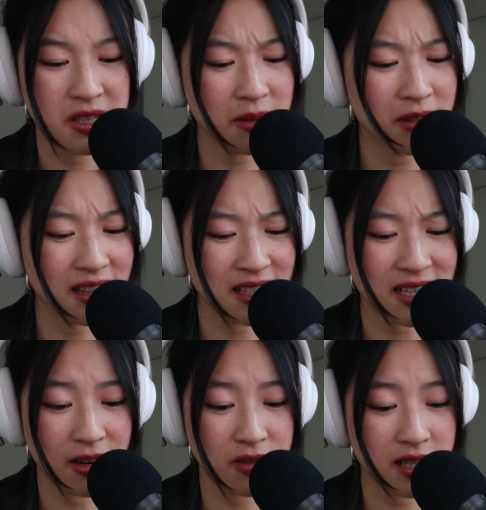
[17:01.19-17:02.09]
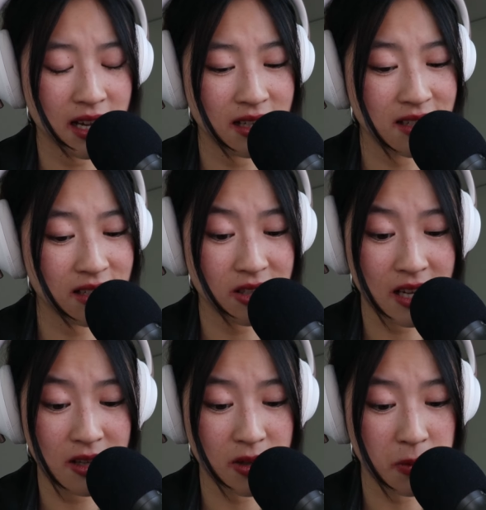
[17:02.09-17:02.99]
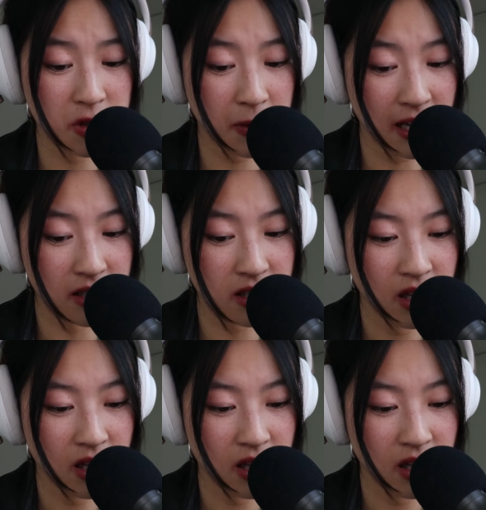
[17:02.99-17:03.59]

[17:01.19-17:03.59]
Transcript: but something that's out of sight still takes up space.